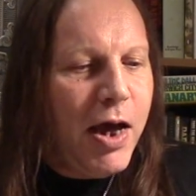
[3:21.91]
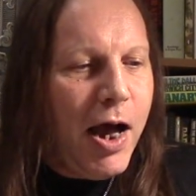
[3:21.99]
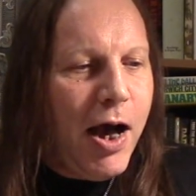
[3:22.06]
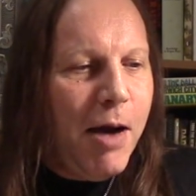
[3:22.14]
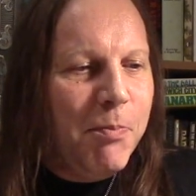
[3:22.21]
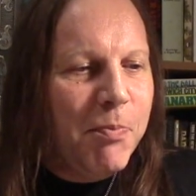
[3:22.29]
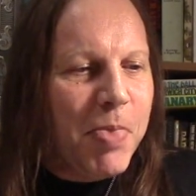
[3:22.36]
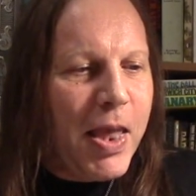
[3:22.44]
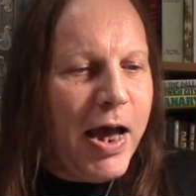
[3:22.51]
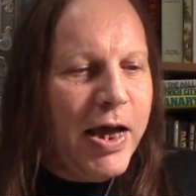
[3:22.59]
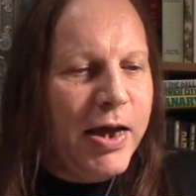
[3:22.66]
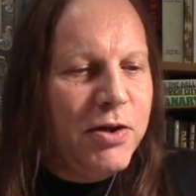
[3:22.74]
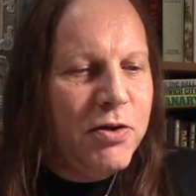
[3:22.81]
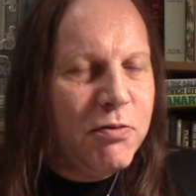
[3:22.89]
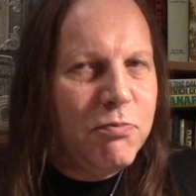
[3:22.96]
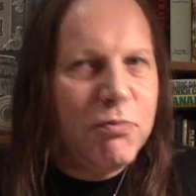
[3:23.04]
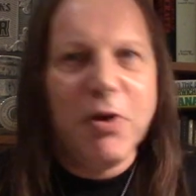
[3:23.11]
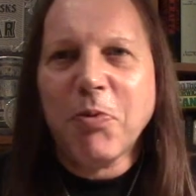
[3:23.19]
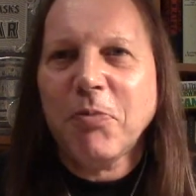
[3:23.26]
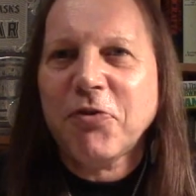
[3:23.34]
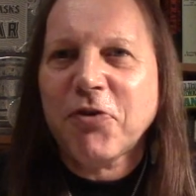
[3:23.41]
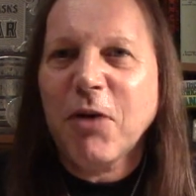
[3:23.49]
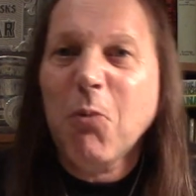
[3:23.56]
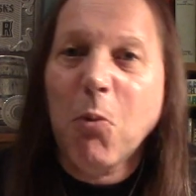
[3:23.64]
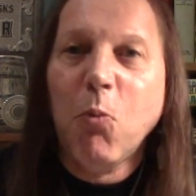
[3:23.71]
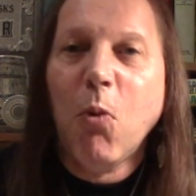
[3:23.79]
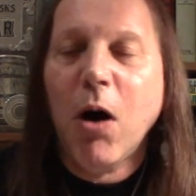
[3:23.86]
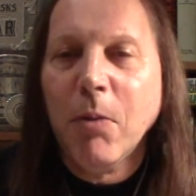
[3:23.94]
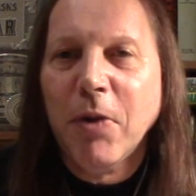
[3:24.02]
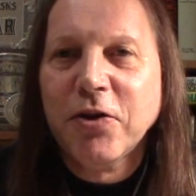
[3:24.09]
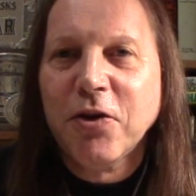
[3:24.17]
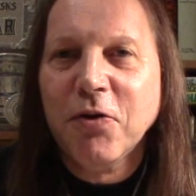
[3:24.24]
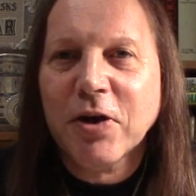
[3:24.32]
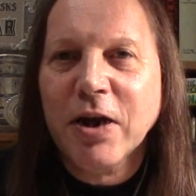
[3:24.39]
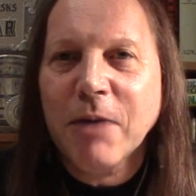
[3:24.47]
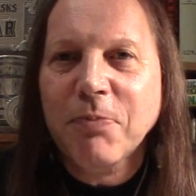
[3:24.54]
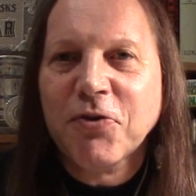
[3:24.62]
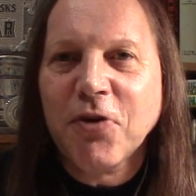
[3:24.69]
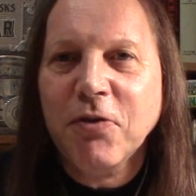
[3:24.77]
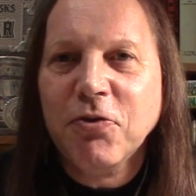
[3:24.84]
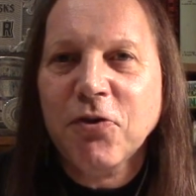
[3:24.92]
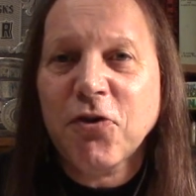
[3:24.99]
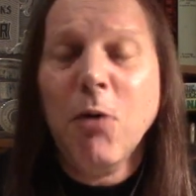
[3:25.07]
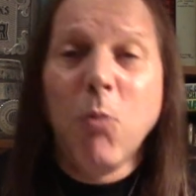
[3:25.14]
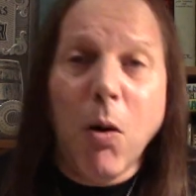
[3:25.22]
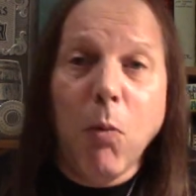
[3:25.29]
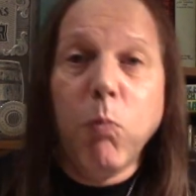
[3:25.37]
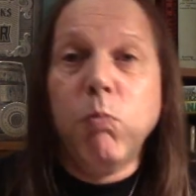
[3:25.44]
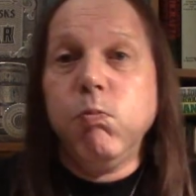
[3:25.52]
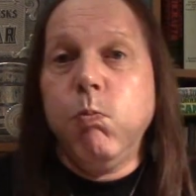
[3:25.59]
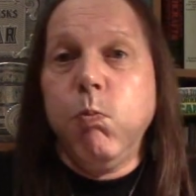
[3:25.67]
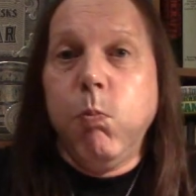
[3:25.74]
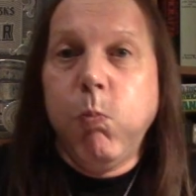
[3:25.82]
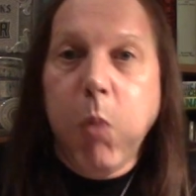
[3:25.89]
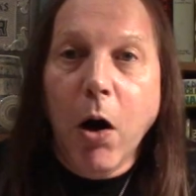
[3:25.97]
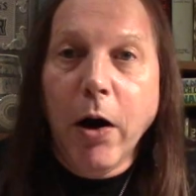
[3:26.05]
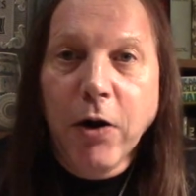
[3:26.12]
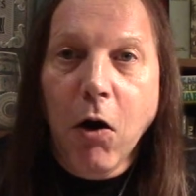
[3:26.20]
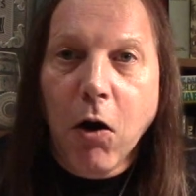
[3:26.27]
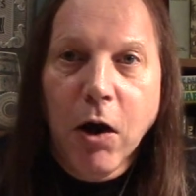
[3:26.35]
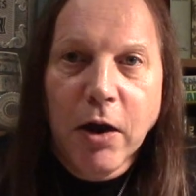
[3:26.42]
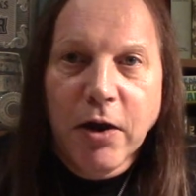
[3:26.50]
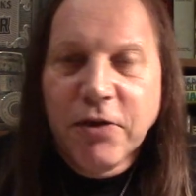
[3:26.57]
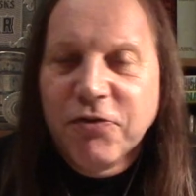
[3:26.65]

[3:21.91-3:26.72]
And you're probably saying, well, why am I doing an episode of the show? Well, why not?